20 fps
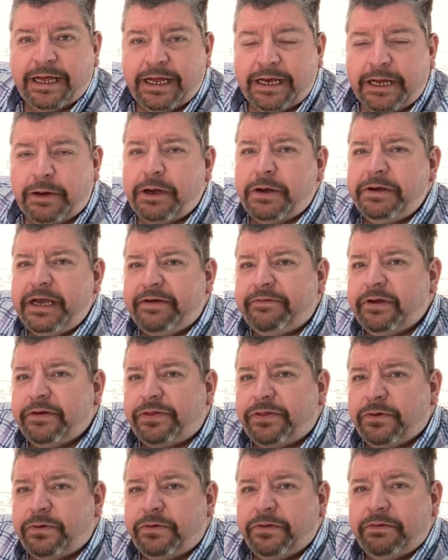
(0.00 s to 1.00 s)
Now, I never
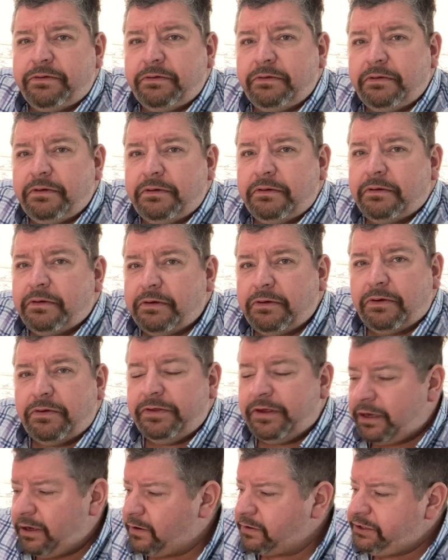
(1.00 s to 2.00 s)
thought
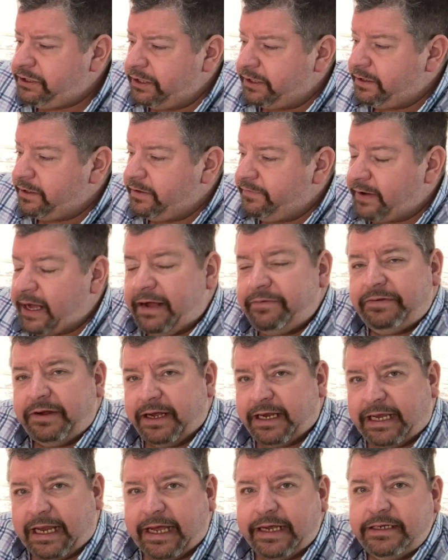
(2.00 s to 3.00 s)
the logic of having
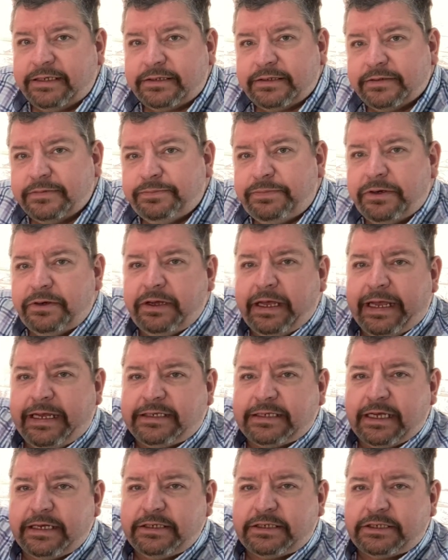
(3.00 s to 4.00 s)
a light, but
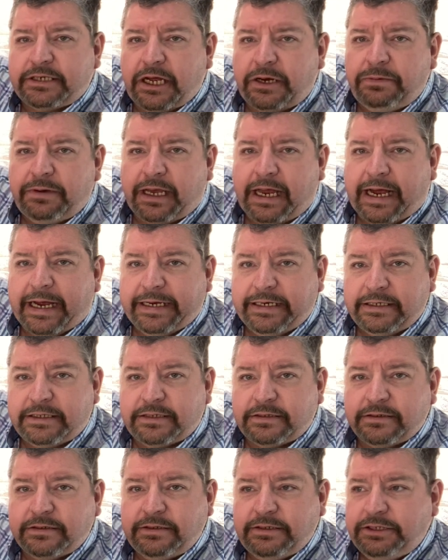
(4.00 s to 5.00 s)
it's so
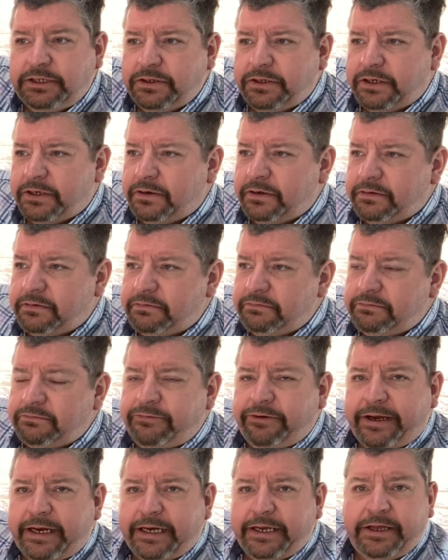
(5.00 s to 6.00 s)
light, you could
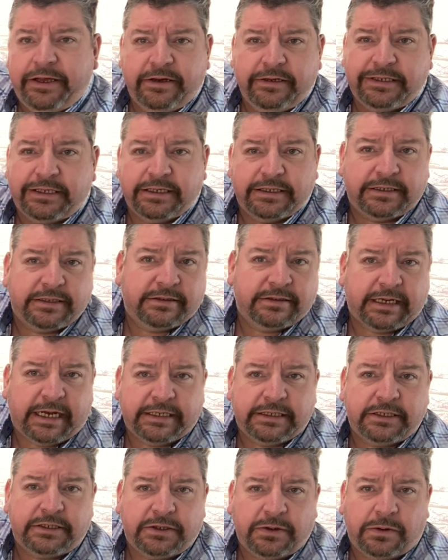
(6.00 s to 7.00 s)
really use this
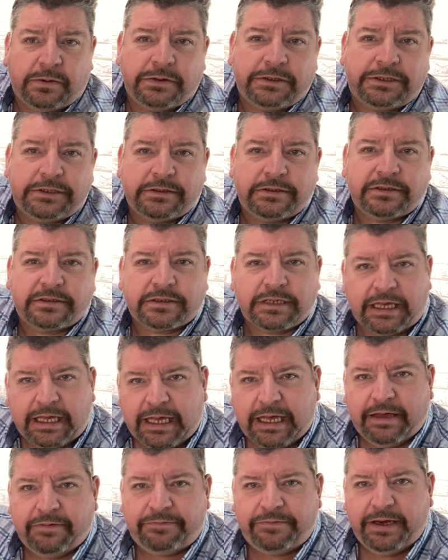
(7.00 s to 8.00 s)
as a torch
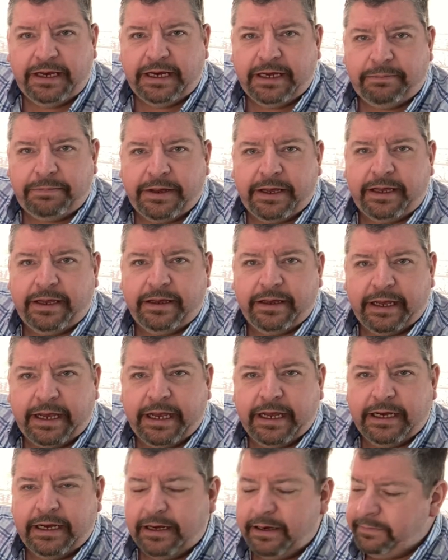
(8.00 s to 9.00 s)
if need be
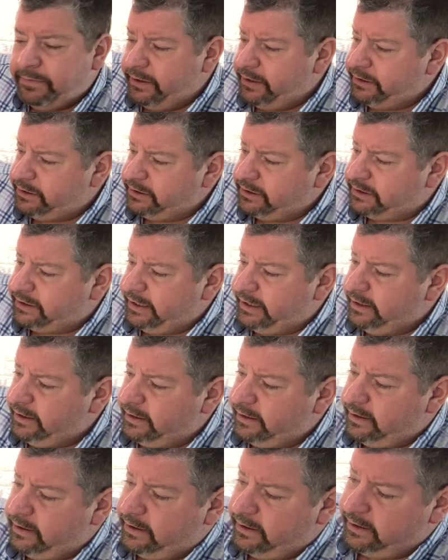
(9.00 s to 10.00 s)
in an emergency.
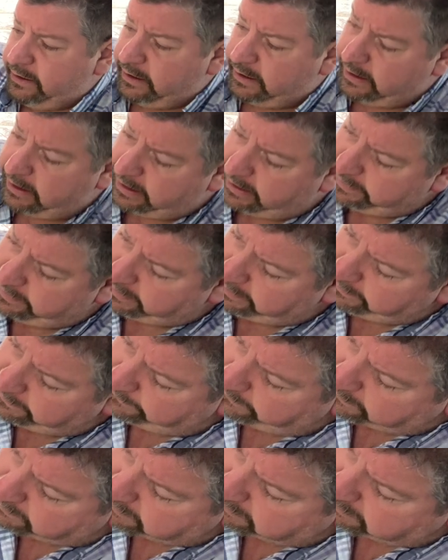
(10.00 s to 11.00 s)
And then
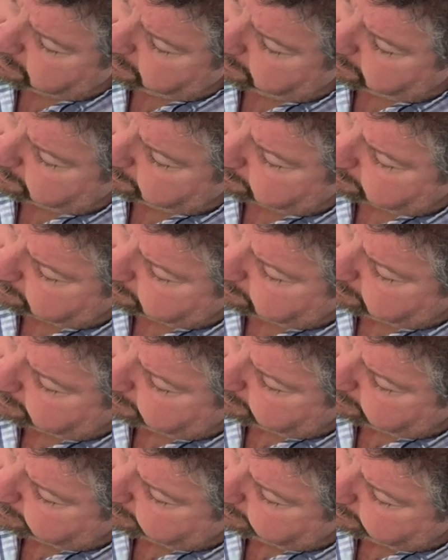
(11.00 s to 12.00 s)
you've also got
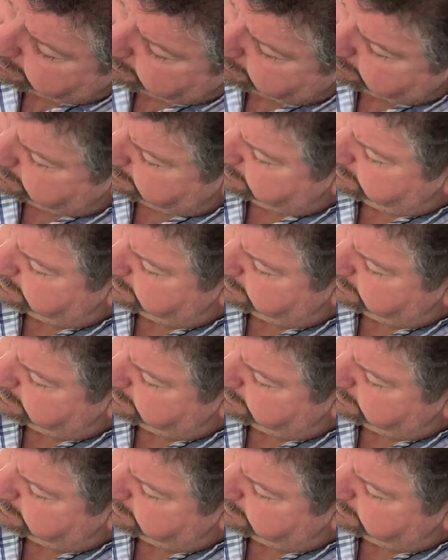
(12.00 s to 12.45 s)
a